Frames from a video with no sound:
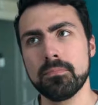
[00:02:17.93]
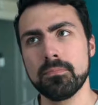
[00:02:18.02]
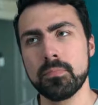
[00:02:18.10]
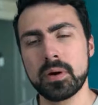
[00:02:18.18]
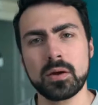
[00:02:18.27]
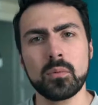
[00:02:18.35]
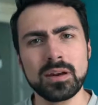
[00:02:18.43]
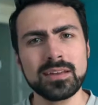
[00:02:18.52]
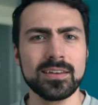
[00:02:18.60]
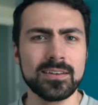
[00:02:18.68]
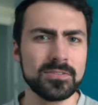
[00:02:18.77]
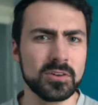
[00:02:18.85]
but I want to
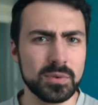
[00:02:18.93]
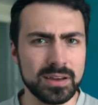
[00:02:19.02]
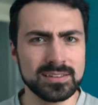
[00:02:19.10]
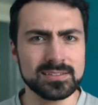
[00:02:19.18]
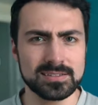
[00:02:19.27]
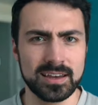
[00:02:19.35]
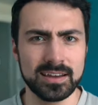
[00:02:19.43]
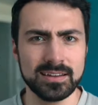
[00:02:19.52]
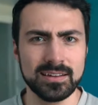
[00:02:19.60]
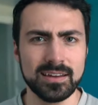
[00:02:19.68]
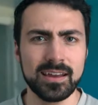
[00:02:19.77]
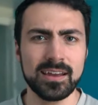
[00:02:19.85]
give you insight.
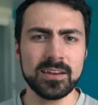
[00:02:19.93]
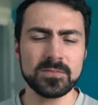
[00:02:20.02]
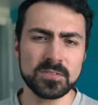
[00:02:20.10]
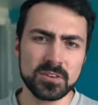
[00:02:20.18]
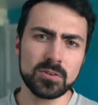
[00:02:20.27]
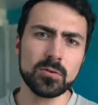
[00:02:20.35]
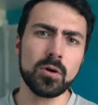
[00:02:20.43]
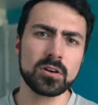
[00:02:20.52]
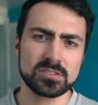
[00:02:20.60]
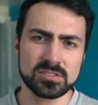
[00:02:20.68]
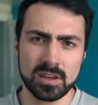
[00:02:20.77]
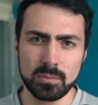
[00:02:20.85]
If you are
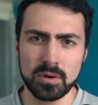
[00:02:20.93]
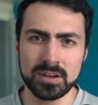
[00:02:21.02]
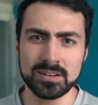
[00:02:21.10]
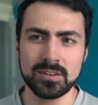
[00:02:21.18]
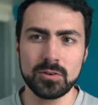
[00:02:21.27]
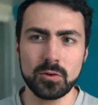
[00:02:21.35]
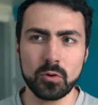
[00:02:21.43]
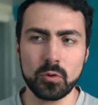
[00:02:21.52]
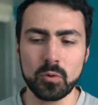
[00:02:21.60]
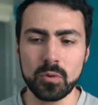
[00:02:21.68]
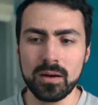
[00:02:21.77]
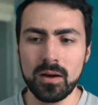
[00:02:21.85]
someone
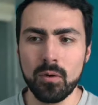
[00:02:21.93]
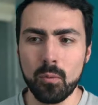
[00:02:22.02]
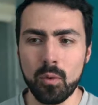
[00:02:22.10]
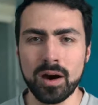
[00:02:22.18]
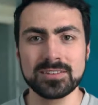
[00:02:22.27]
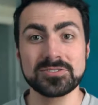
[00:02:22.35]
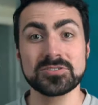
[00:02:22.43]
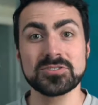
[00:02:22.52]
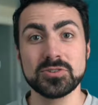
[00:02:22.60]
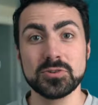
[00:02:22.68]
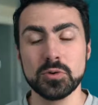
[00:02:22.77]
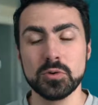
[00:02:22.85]
who wants
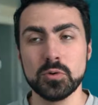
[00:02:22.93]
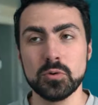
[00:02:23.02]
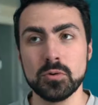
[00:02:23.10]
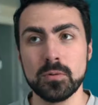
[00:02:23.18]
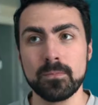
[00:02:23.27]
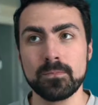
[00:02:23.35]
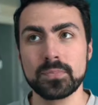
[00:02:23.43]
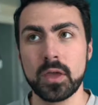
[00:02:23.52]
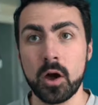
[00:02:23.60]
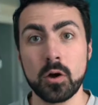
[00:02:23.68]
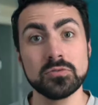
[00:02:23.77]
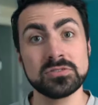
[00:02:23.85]
to
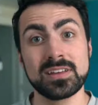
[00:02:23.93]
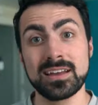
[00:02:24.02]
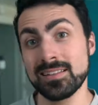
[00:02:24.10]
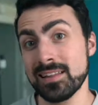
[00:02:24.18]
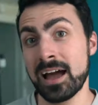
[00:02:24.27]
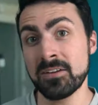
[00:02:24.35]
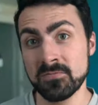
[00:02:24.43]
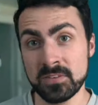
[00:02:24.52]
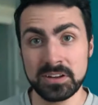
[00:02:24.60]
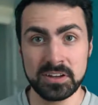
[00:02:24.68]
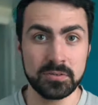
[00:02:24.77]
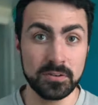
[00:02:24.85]
host a live
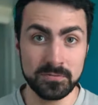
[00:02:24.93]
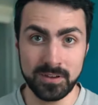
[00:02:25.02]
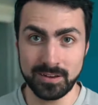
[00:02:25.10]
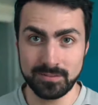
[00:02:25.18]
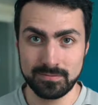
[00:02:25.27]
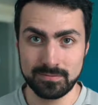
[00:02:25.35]
video event,